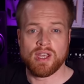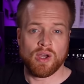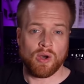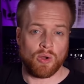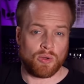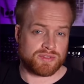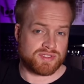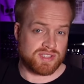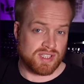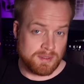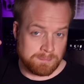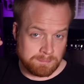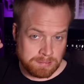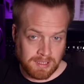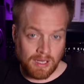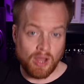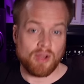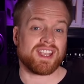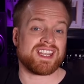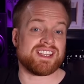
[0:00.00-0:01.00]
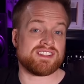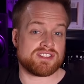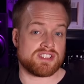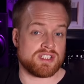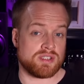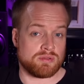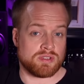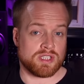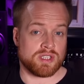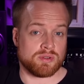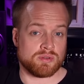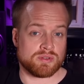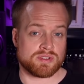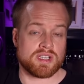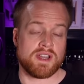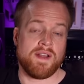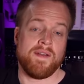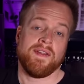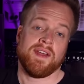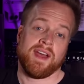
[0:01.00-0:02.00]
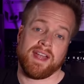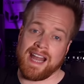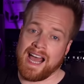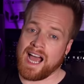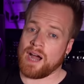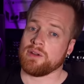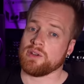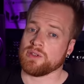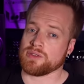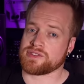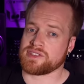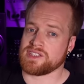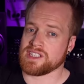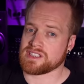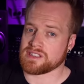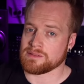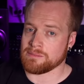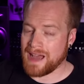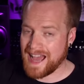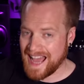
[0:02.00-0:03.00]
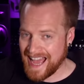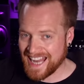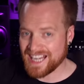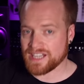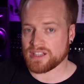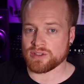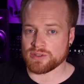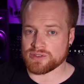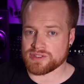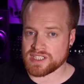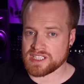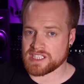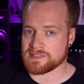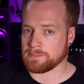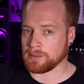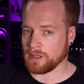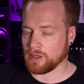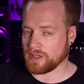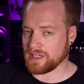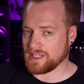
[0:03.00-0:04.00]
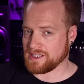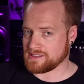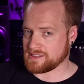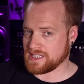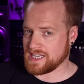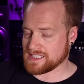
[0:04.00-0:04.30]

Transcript: Also, the plugins you use and how your system handles these plugins